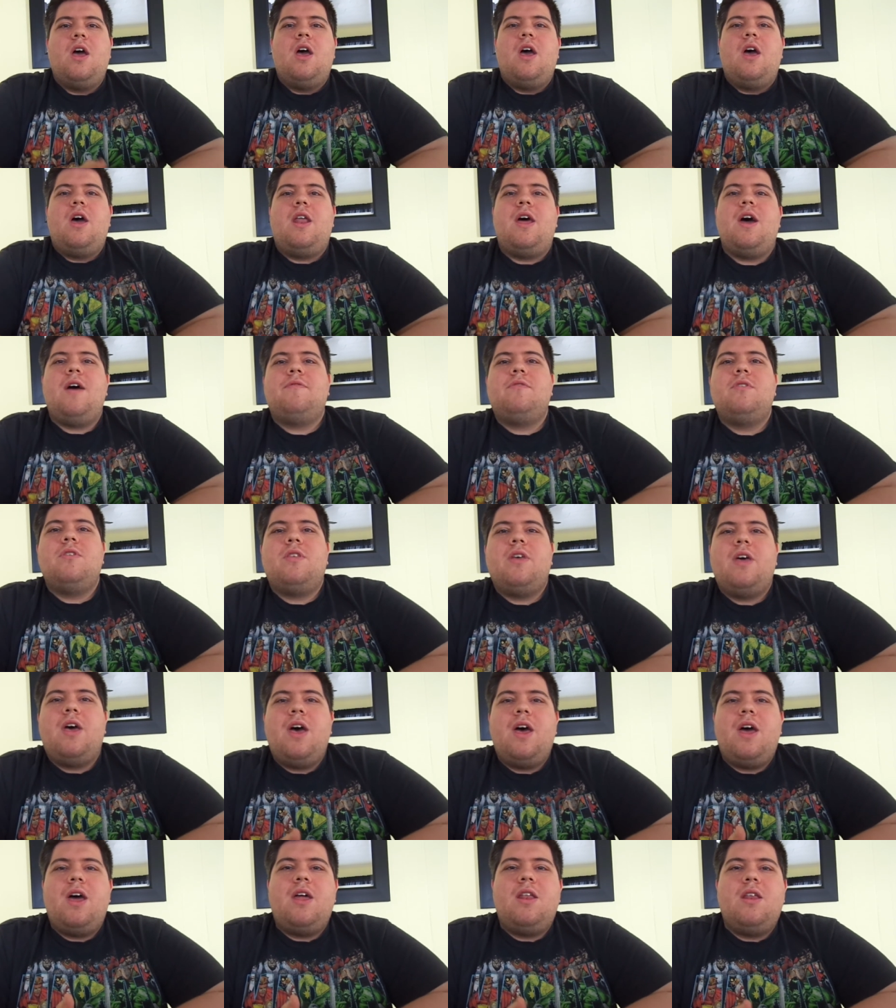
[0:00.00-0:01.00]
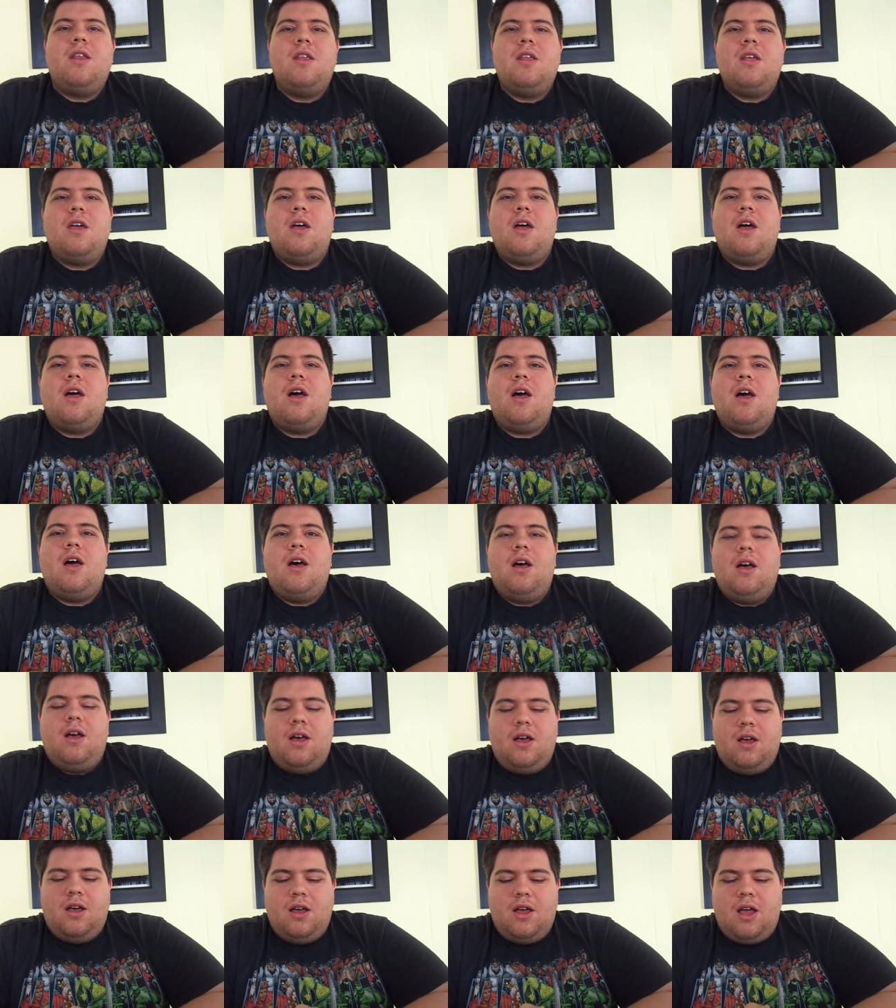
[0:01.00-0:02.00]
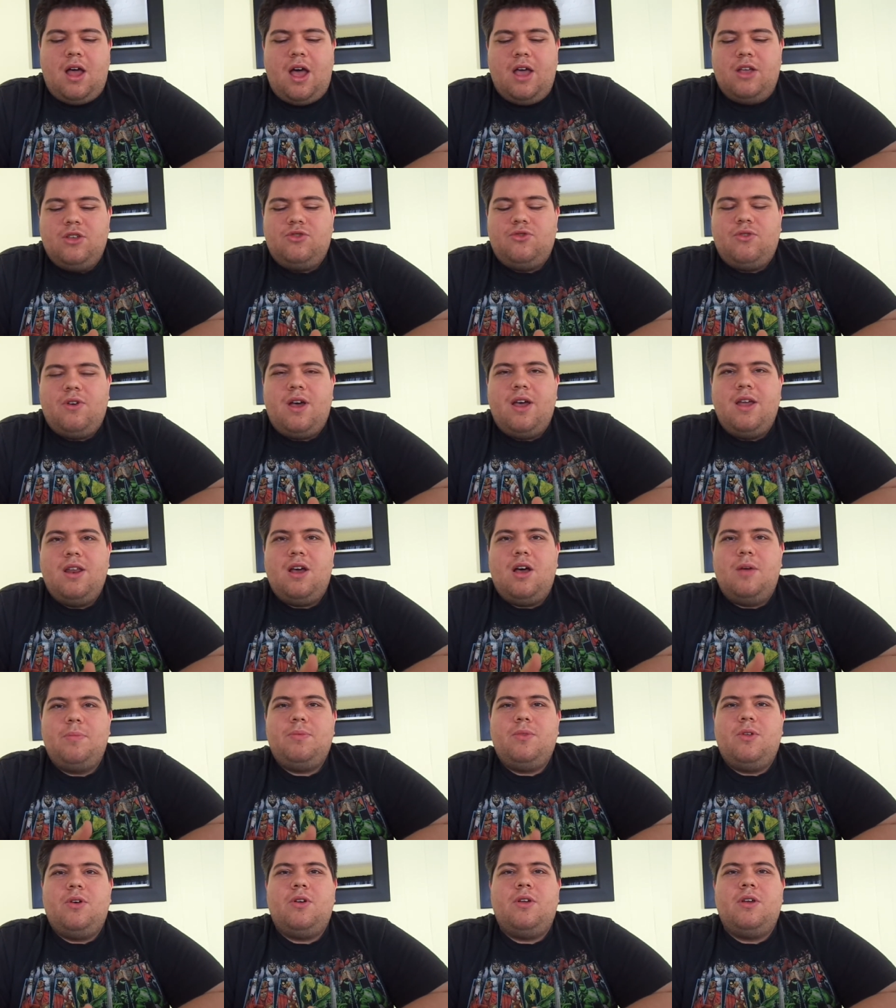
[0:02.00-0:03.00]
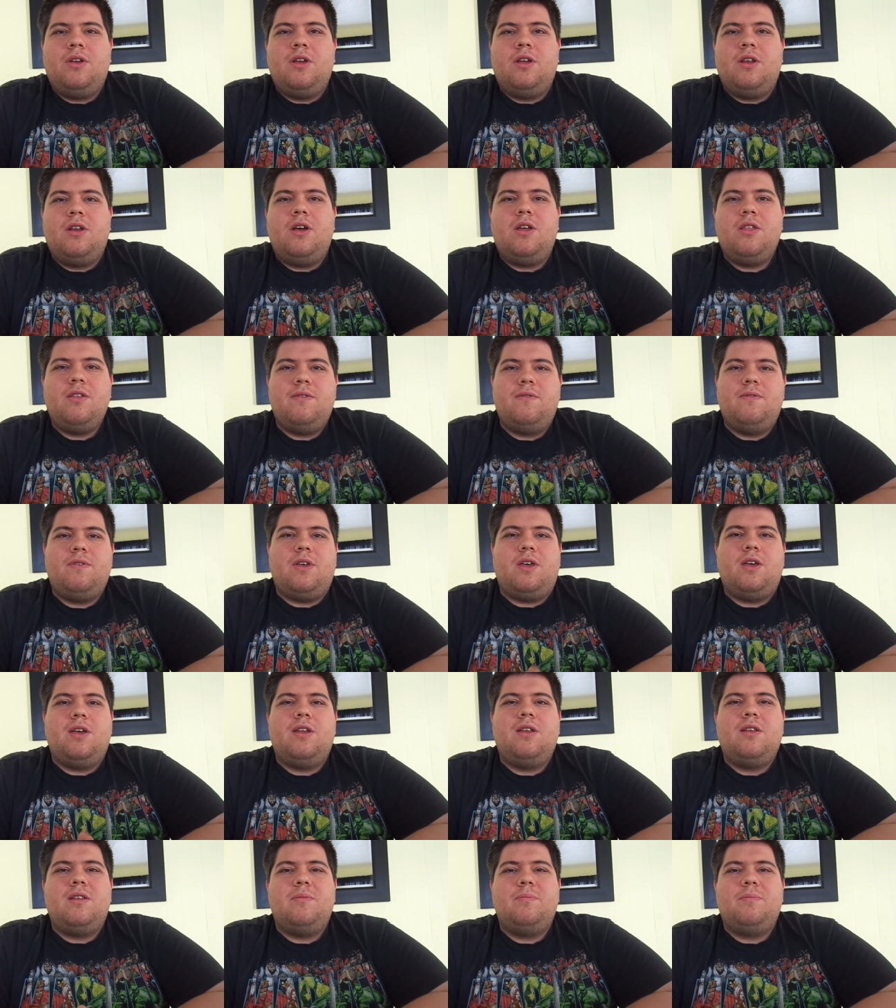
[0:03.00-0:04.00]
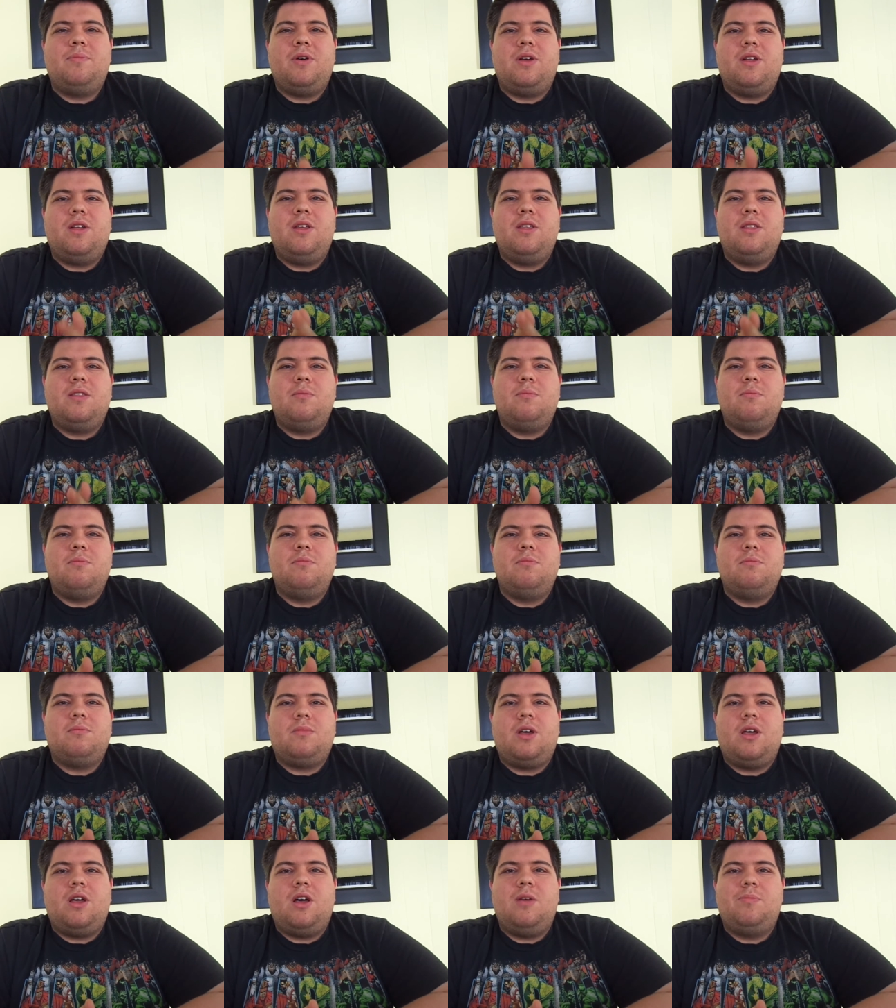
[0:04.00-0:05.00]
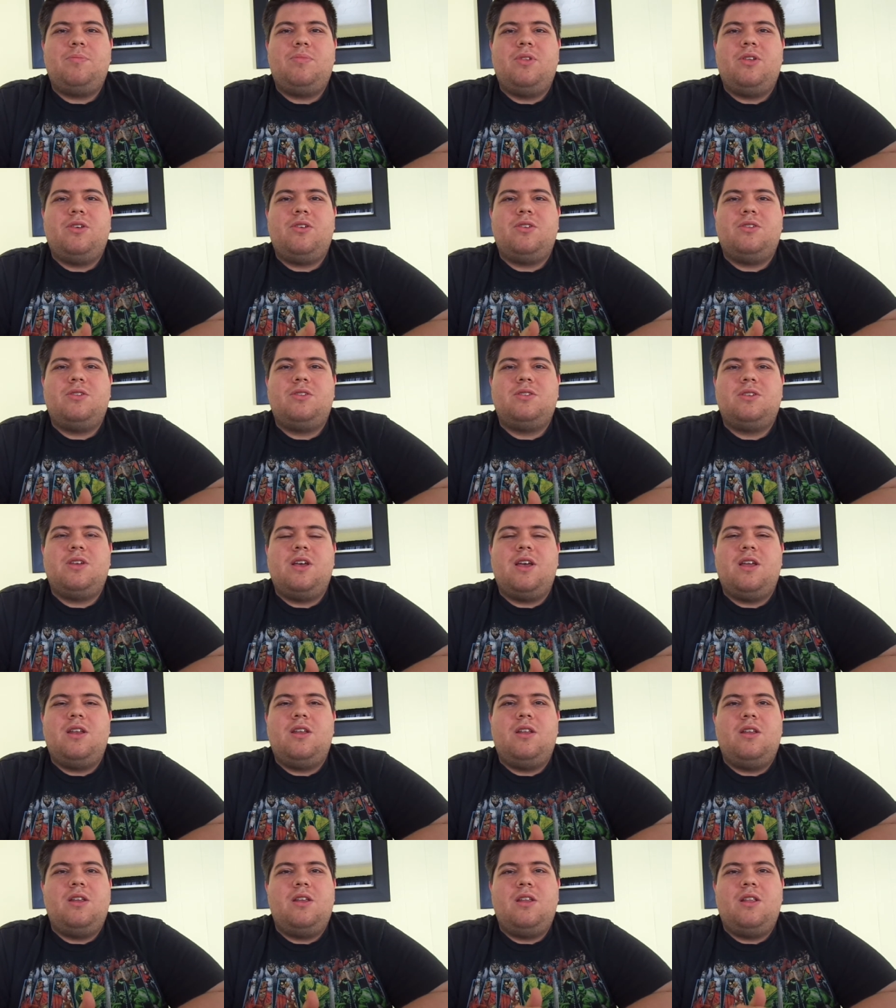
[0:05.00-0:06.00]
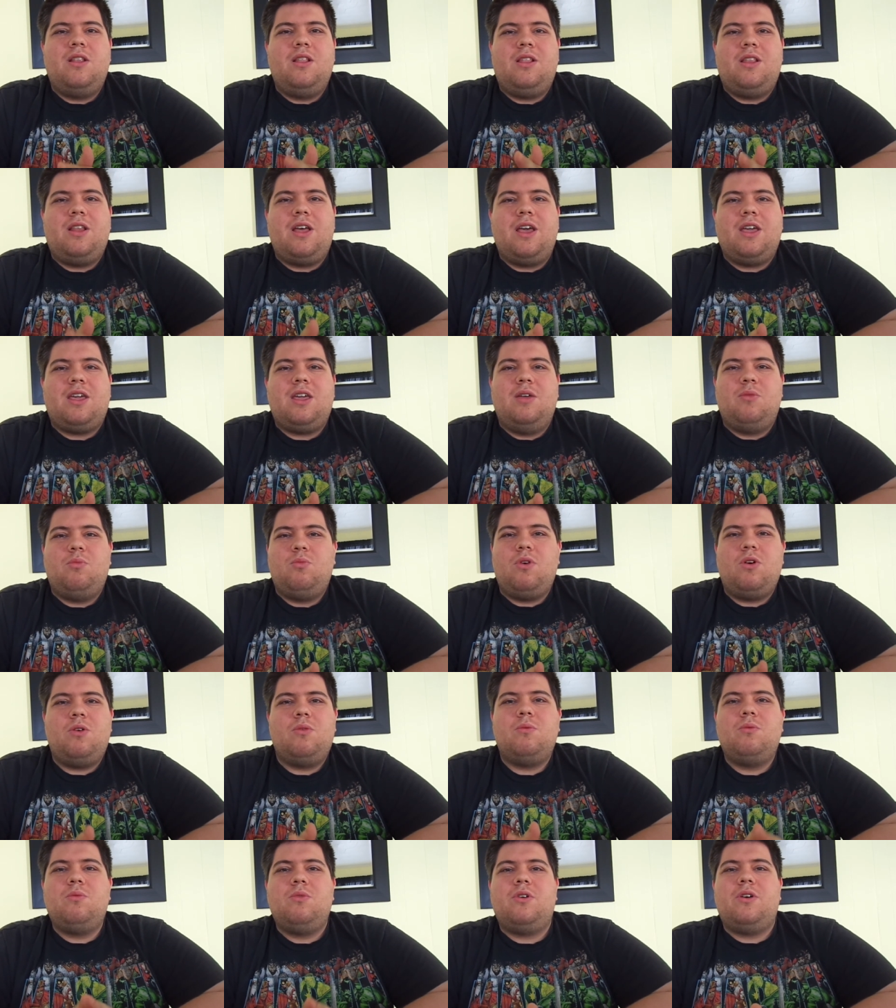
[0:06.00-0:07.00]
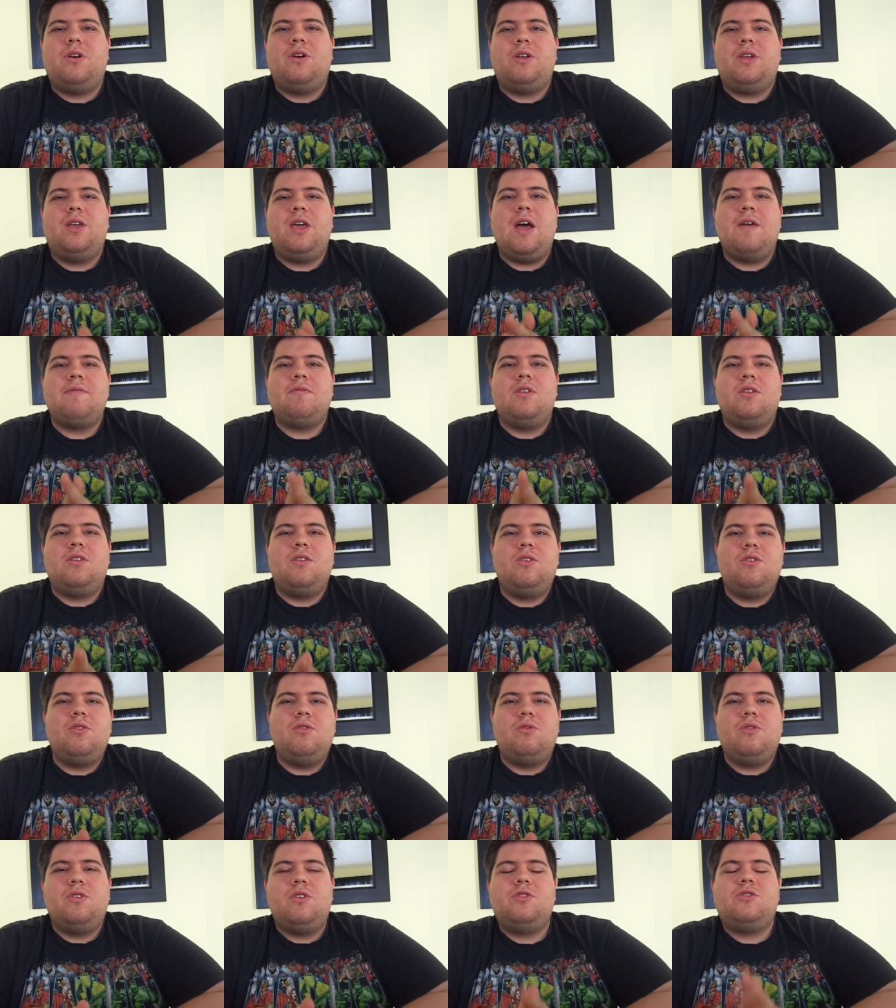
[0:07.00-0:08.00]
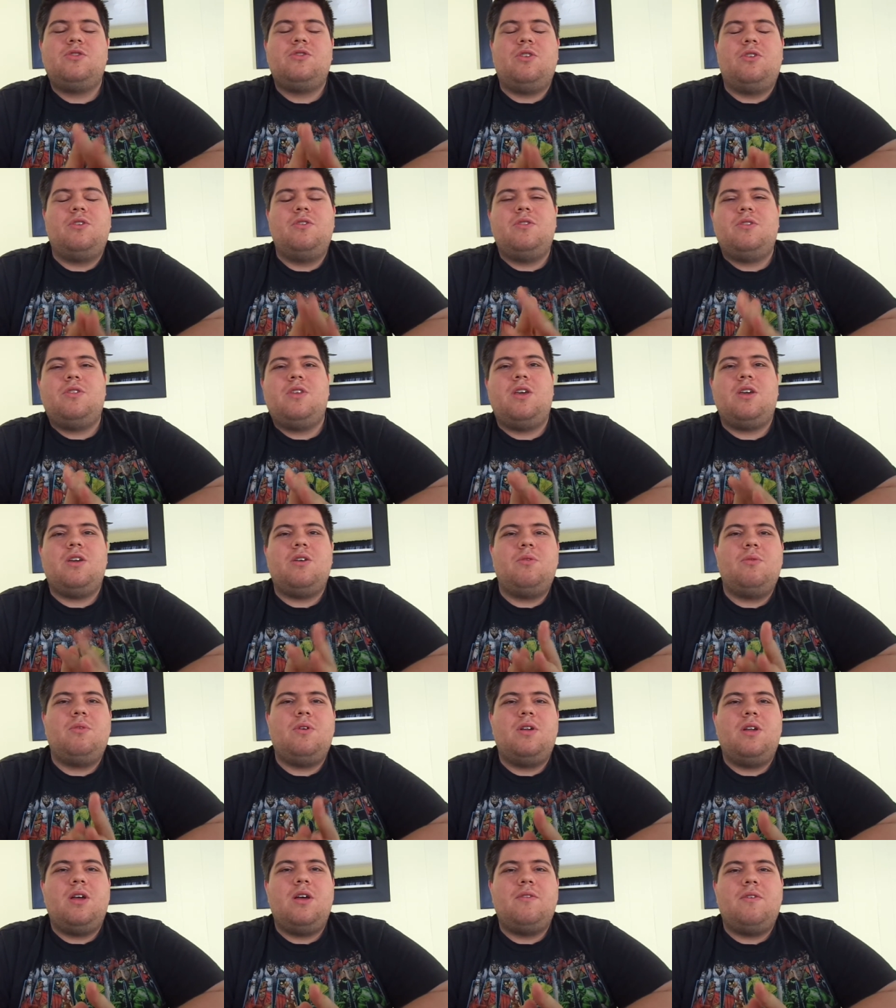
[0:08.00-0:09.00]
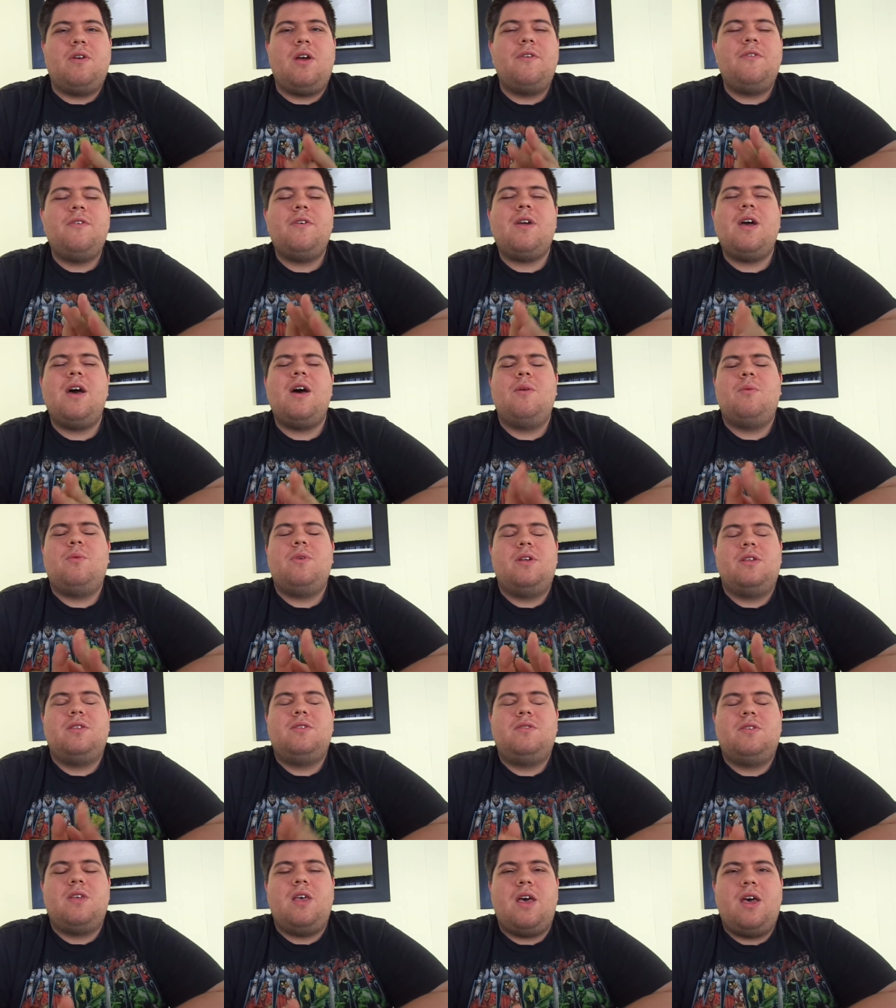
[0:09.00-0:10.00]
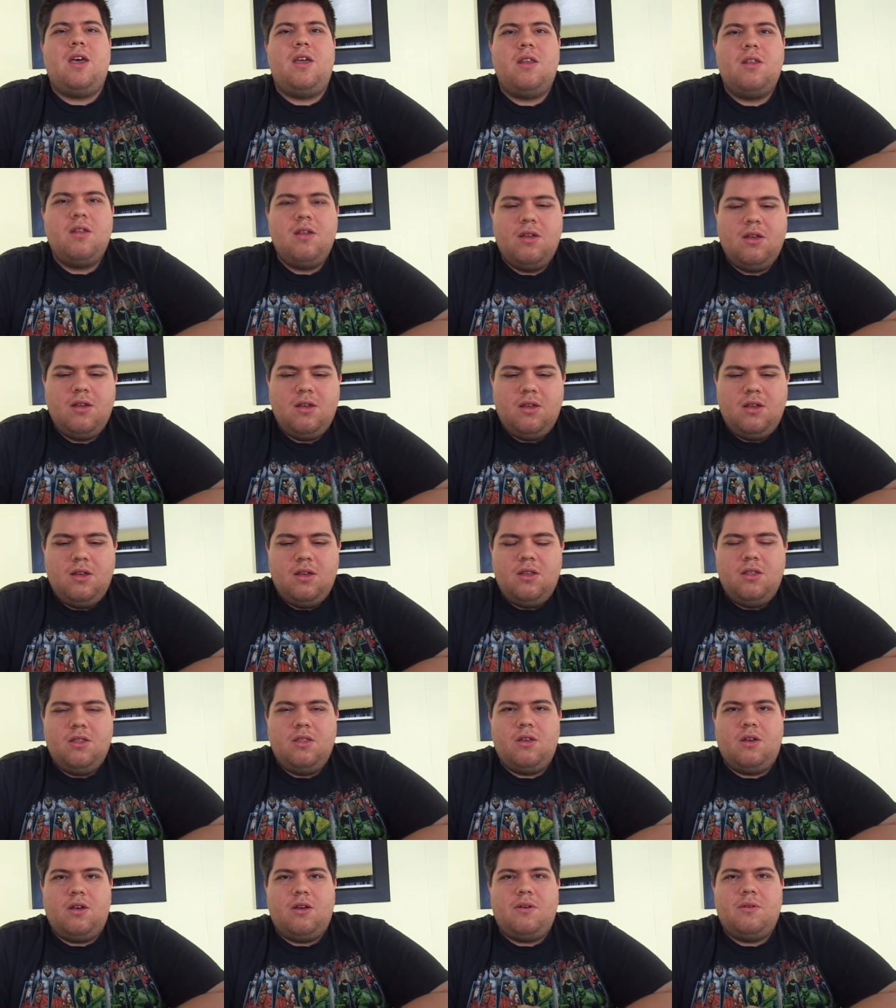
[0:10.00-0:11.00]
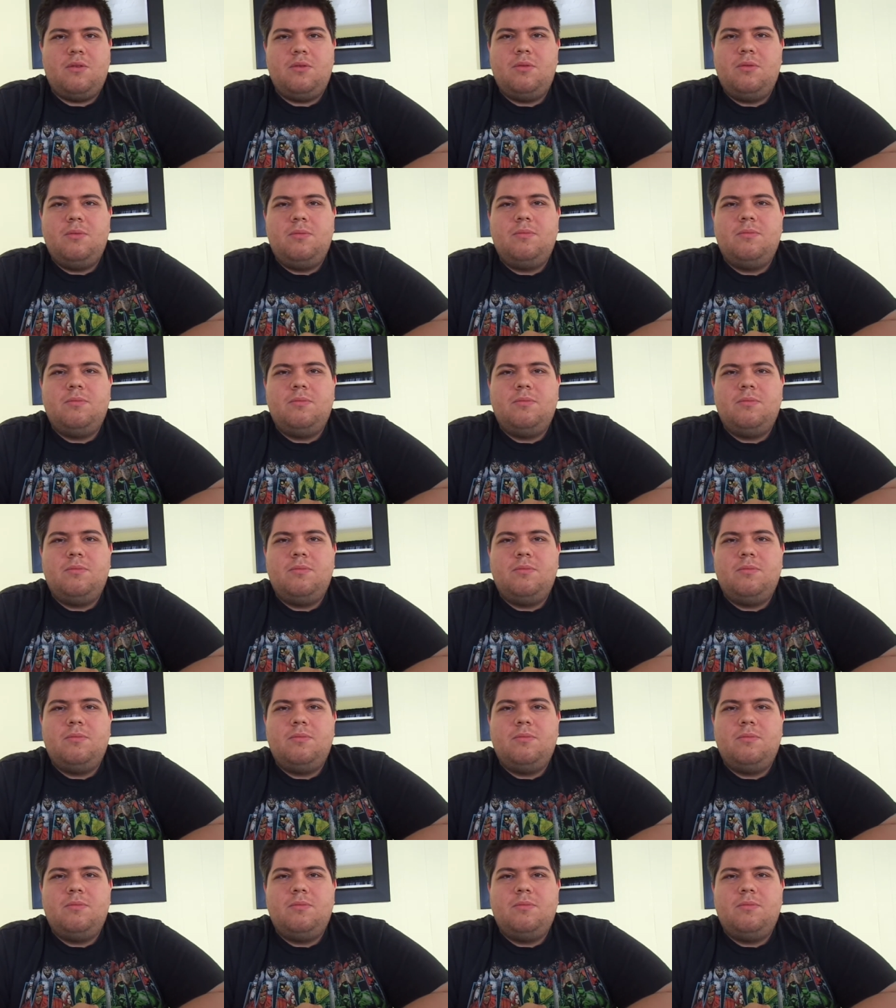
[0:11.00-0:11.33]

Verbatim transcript: And after that, uh, I tried uploading another vid, but my uploader said like it won't work. You have to do this certain thing or whatever. I forgot what it said, though.